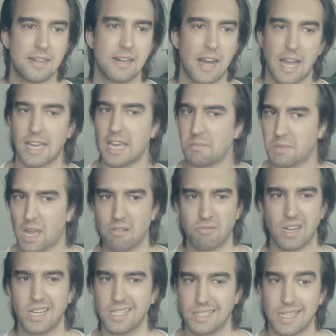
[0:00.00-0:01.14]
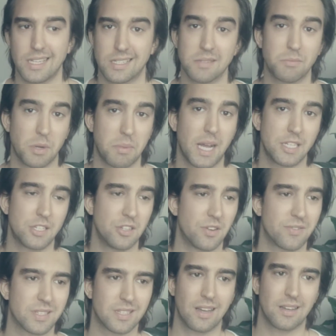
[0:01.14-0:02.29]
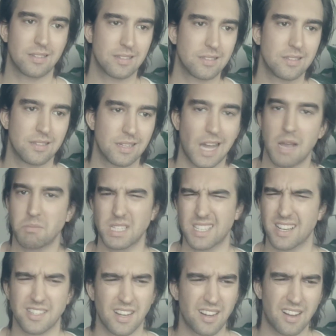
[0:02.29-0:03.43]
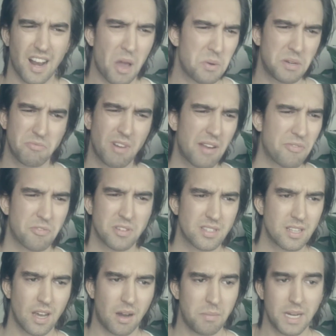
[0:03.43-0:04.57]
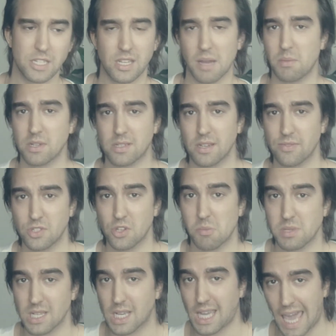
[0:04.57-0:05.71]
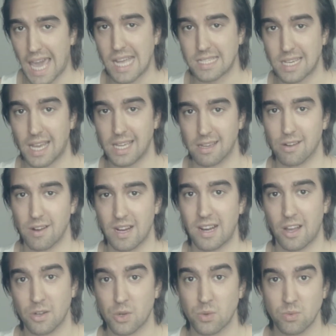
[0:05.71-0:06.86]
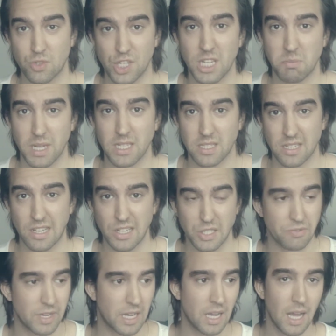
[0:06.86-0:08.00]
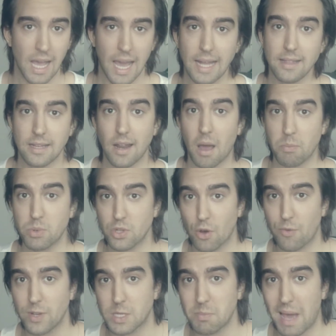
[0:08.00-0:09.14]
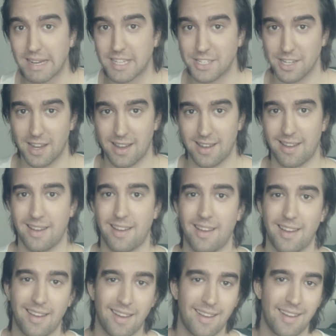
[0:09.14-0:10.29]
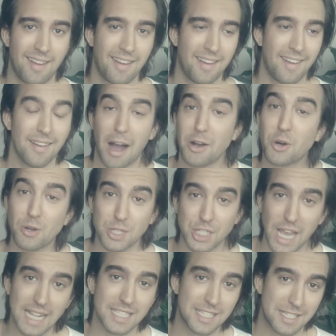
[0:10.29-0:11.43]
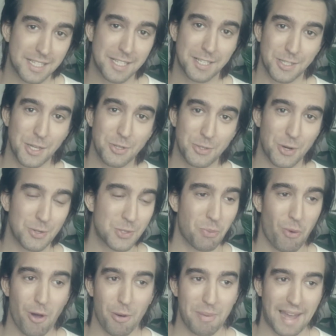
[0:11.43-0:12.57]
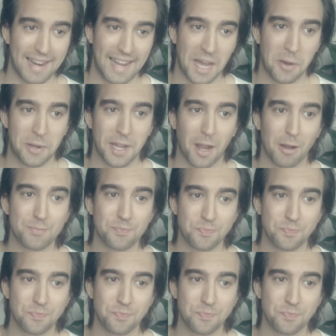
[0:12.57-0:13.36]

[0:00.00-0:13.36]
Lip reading: It gave me a really decent probation officer and gave me such a glowing reference that I managed to get myself a job as a caretaker at a local GP surgery. Ended up as office manager. Now, I got chatting to this new doctor a while back now, and